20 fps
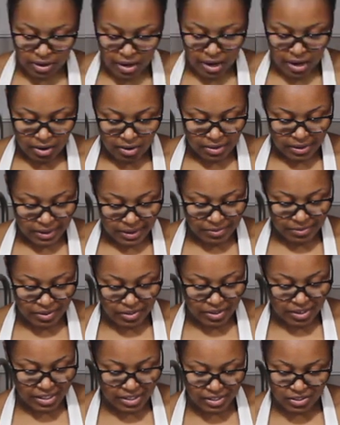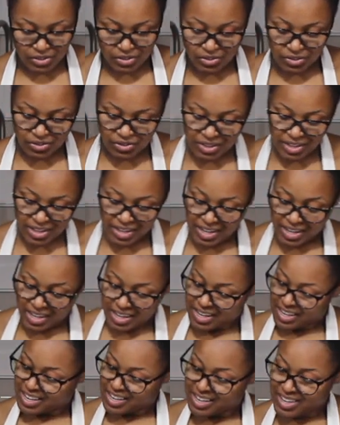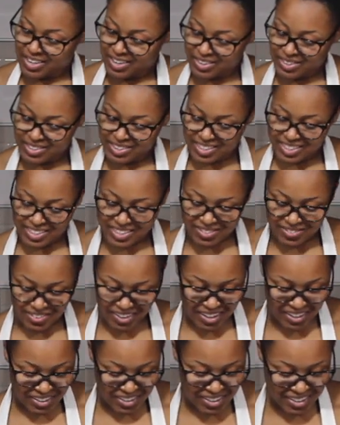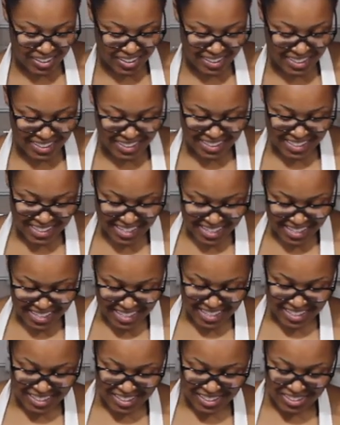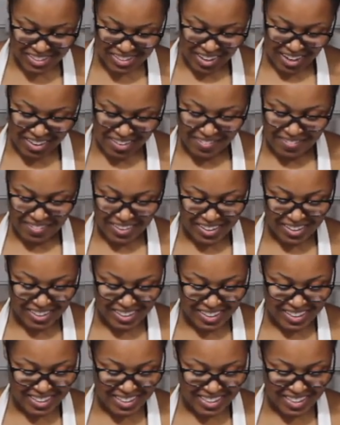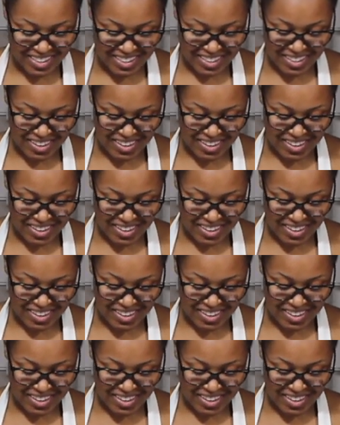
now I'm going to use this funnel and try to funnel it into the